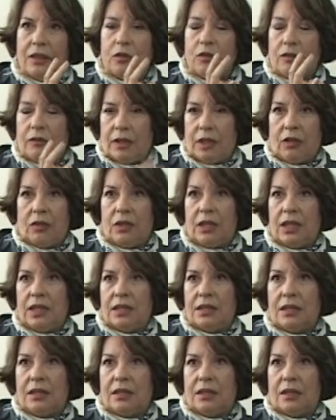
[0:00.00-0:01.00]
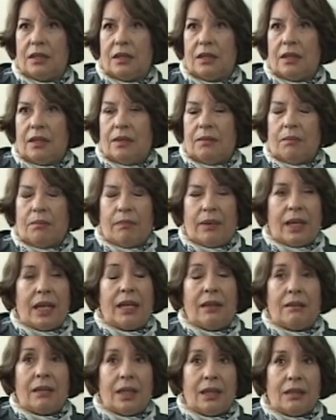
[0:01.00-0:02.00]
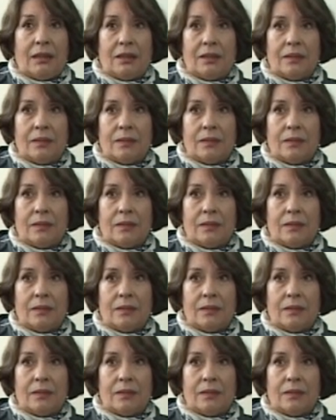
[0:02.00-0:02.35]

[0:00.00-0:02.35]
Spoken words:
to be honest, but I did.